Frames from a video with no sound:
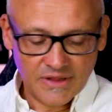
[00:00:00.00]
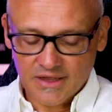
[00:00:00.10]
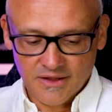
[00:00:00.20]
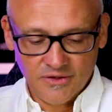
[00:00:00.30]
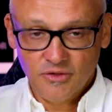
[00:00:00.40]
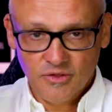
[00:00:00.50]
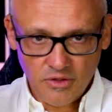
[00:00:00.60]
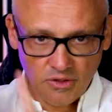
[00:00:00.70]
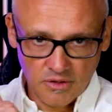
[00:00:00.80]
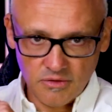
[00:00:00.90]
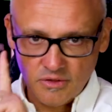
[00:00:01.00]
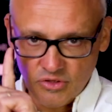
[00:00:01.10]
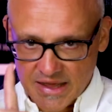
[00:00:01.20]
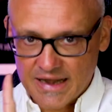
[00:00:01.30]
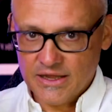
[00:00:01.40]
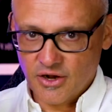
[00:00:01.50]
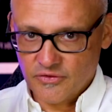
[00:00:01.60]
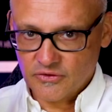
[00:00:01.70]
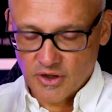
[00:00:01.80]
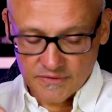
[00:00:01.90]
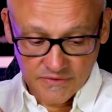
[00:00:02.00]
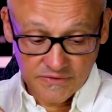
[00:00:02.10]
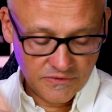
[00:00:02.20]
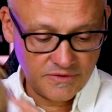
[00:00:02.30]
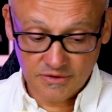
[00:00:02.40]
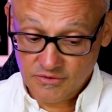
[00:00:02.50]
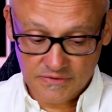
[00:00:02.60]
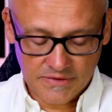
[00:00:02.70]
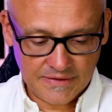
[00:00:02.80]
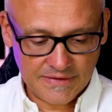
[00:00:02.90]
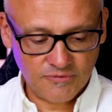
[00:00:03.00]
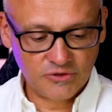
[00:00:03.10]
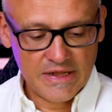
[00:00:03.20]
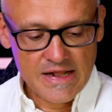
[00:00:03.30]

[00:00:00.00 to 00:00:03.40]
Yeah. You gotta get on this, guys. This is just next level.